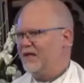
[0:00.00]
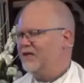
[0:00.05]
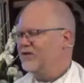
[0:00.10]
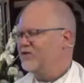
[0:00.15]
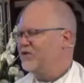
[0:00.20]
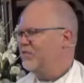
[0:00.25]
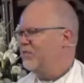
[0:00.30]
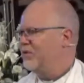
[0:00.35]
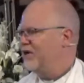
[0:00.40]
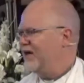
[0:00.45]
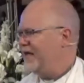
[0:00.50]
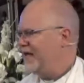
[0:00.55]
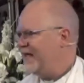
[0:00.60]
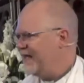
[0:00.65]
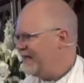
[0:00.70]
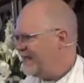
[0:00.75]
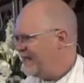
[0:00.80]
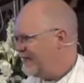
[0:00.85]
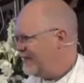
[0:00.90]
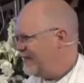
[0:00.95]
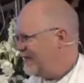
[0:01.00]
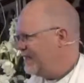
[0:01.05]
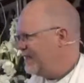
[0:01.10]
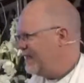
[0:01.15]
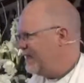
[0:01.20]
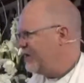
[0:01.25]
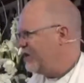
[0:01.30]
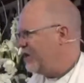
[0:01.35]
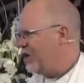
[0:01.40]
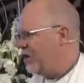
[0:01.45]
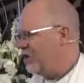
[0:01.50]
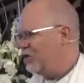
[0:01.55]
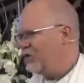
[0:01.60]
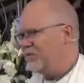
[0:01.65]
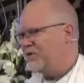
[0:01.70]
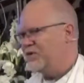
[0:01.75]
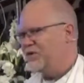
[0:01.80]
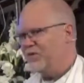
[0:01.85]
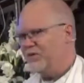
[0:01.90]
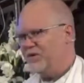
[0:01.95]
to bring healing and
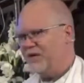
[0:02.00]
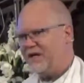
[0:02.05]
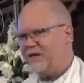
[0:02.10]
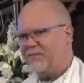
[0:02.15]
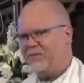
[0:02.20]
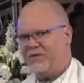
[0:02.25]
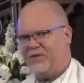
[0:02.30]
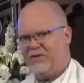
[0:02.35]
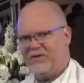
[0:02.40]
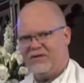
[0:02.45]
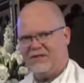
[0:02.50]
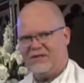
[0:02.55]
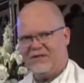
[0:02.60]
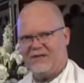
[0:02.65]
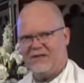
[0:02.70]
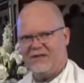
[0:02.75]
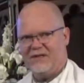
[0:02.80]
hope to another person?